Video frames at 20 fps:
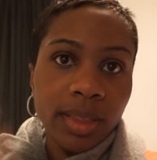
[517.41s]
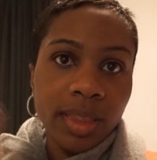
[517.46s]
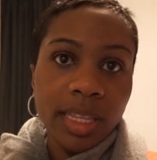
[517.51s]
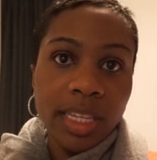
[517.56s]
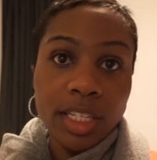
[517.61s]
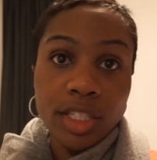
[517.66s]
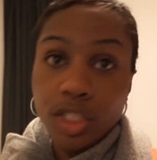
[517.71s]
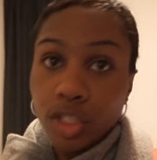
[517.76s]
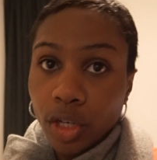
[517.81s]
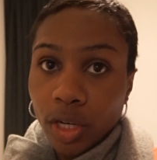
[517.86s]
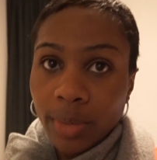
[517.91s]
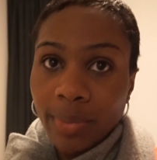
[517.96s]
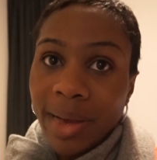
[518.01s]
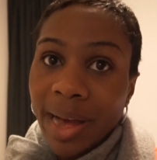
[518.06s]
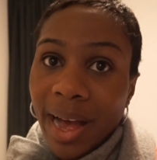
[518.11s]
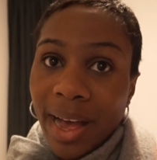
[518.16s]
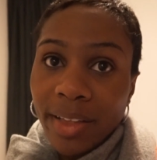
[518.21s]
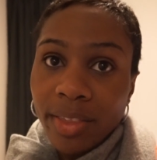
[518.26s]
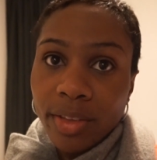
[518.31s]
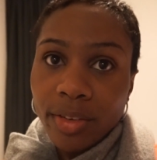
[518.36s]
the journey
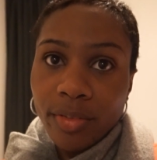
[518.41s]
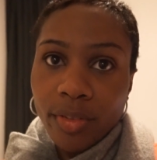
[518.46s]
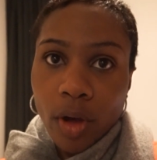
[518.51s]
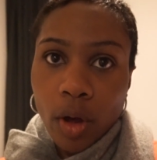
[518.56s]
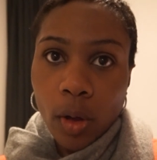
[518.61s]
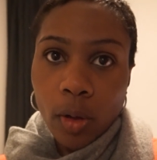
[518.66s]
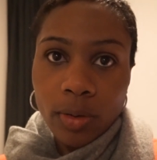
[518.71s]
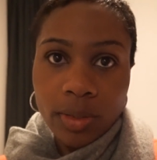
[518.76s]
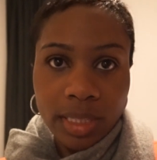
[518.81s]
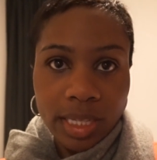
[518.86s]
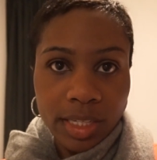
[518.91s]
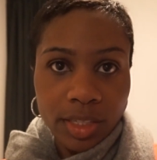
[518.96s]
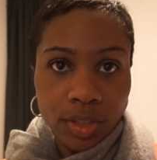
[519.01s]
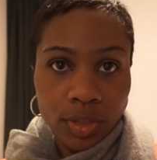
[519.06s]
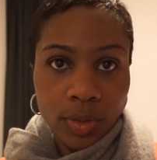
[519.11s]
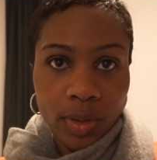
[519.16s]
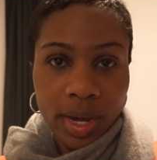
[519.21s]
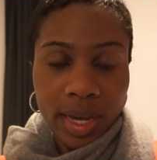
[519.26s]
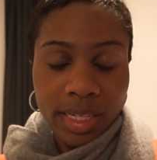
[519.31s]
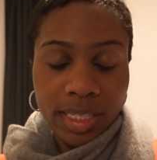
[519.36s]
behind the falls, as
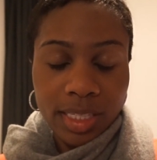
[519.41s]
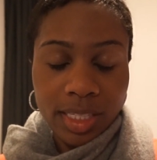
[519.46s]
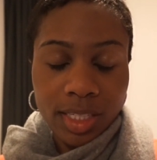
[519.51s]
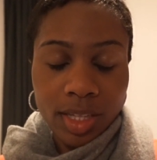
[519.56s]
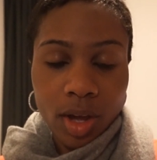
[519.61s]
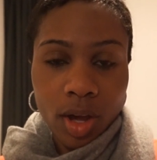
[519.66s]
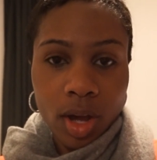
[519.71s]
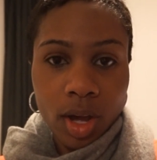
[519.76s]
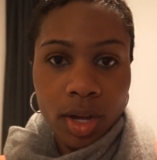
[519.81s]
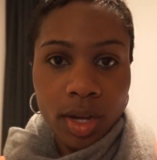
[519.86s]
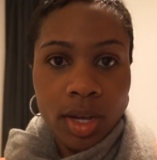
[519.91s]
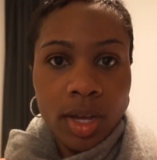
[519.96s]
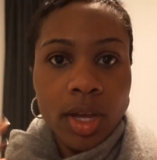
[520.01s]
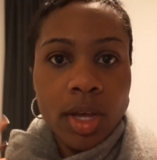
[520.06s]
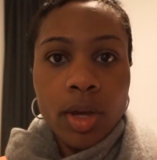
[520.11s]
you guys saw.